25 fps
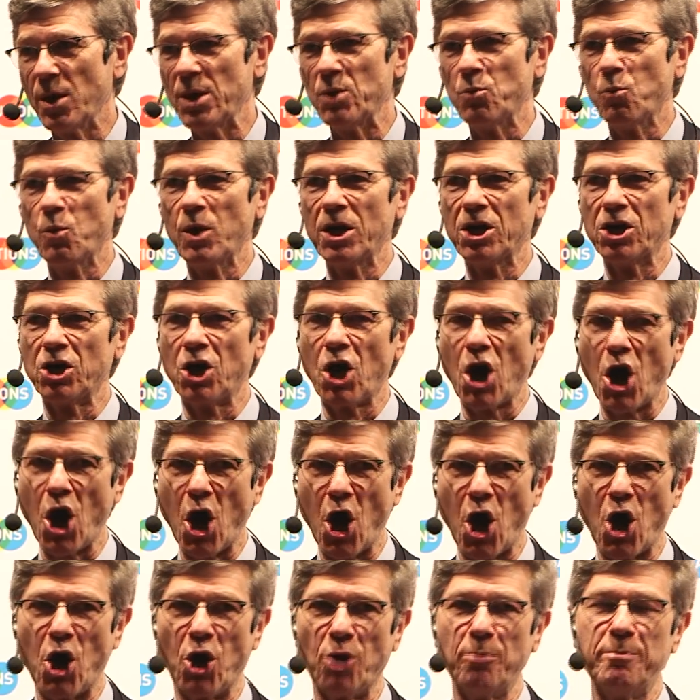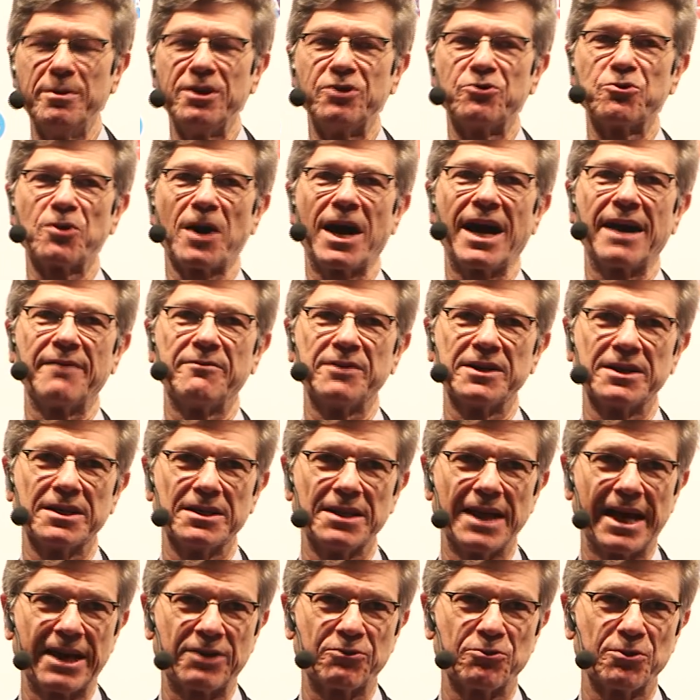We will all be driving
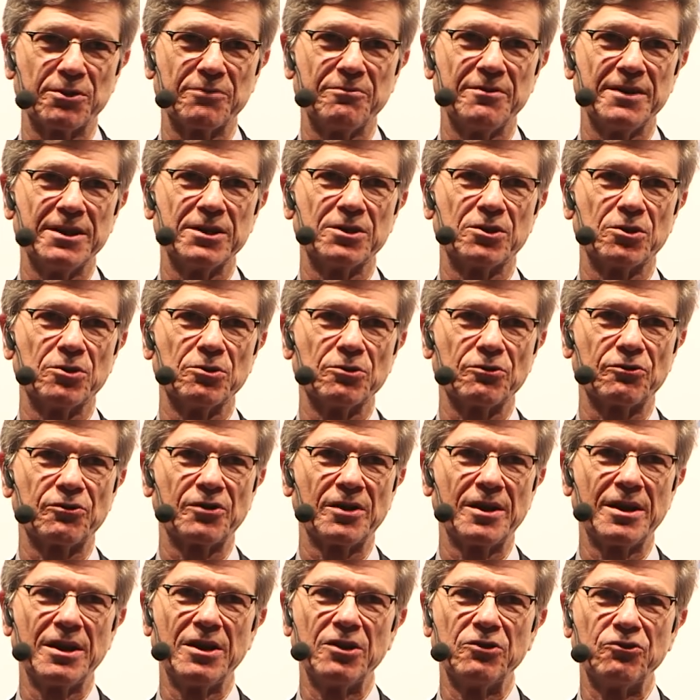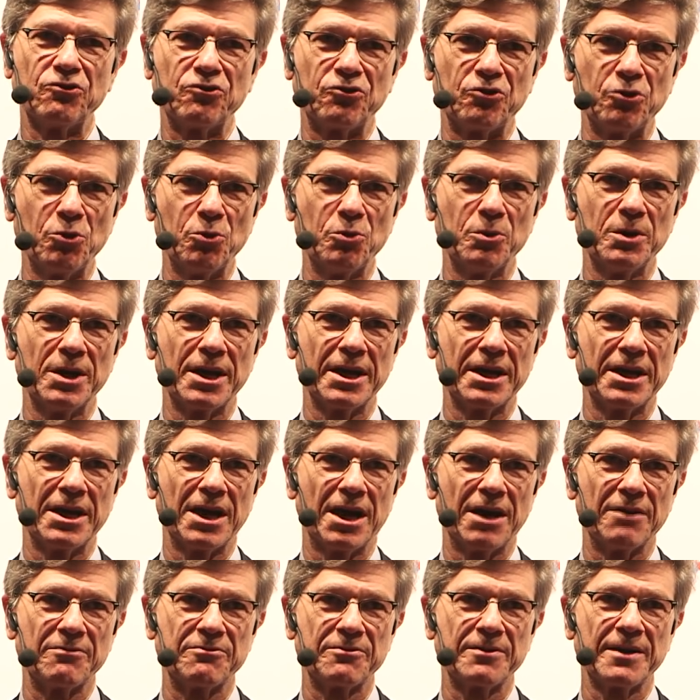electric vehicles soon
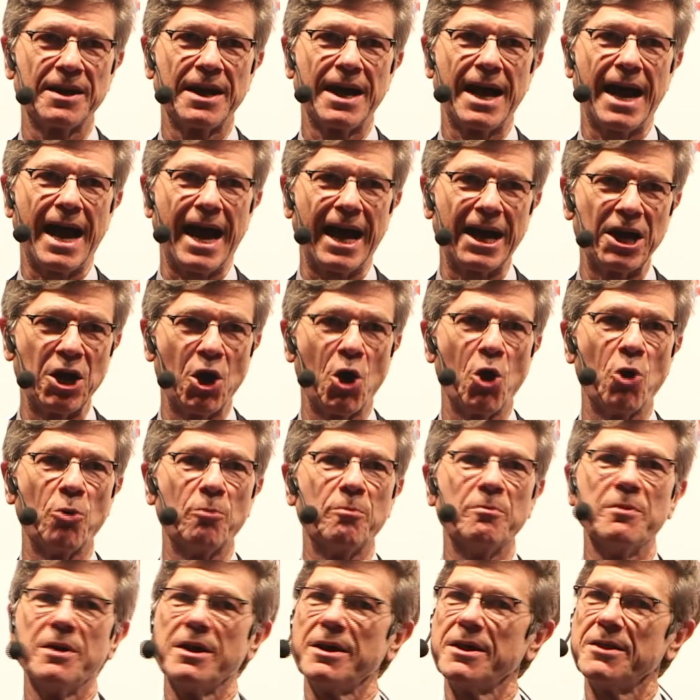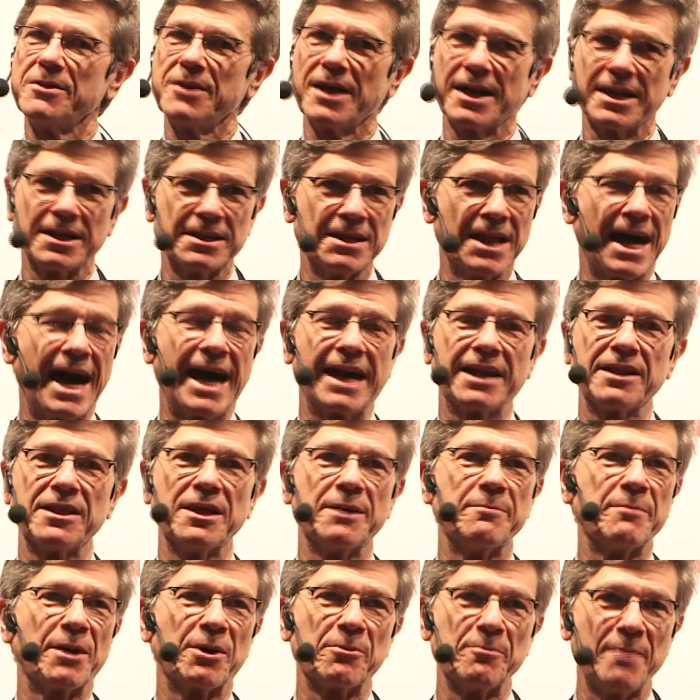enough. I hope that a lot
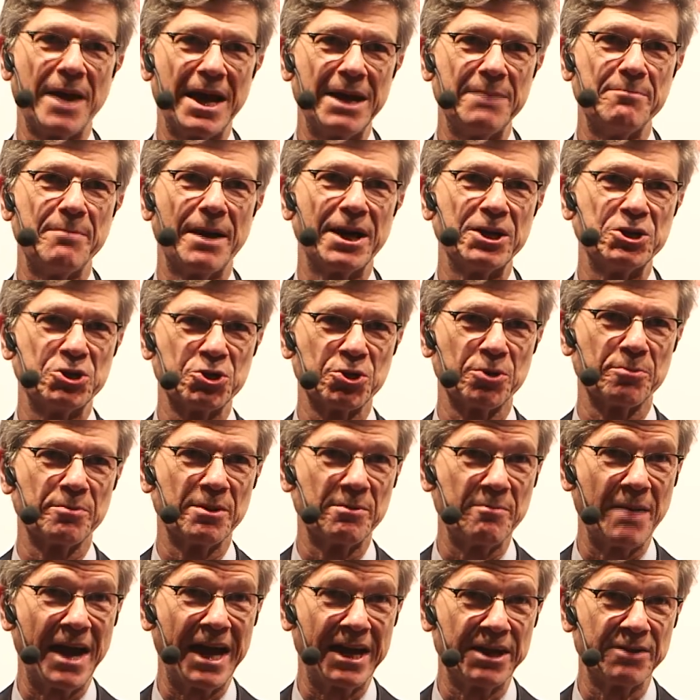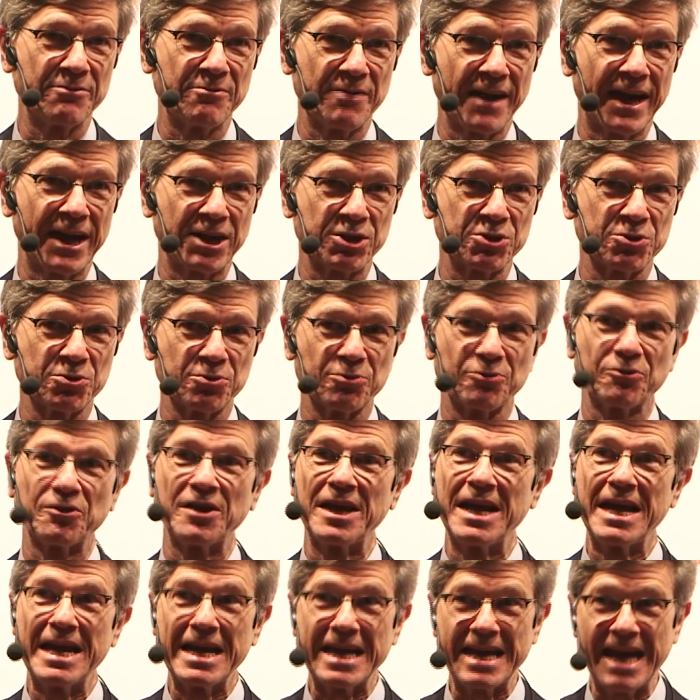of them are made by German
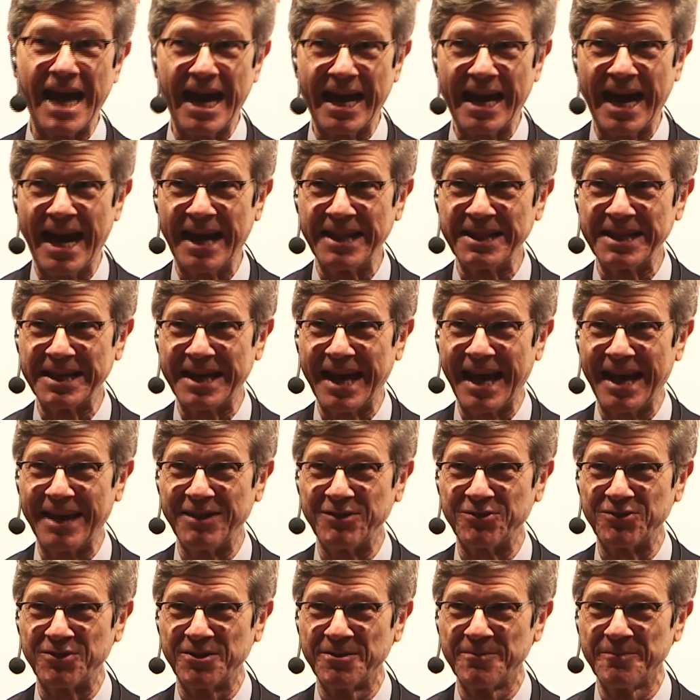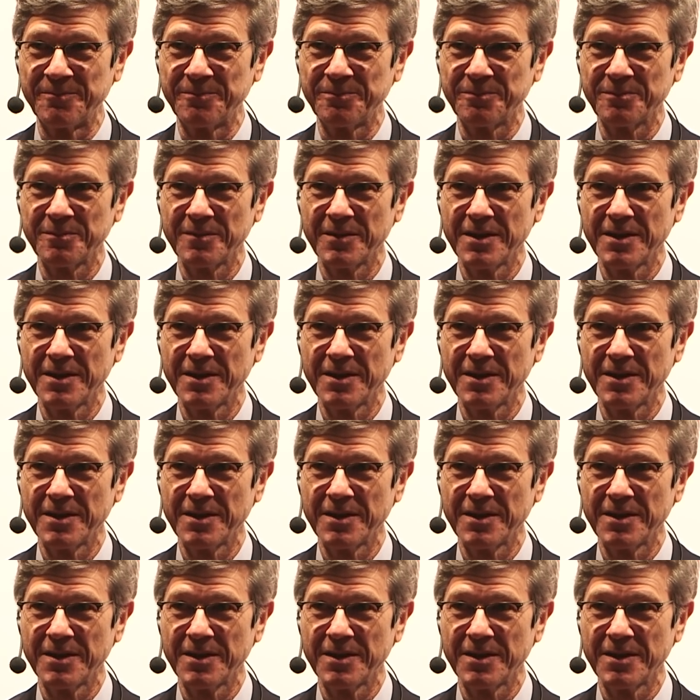manufacturers. Get on the case.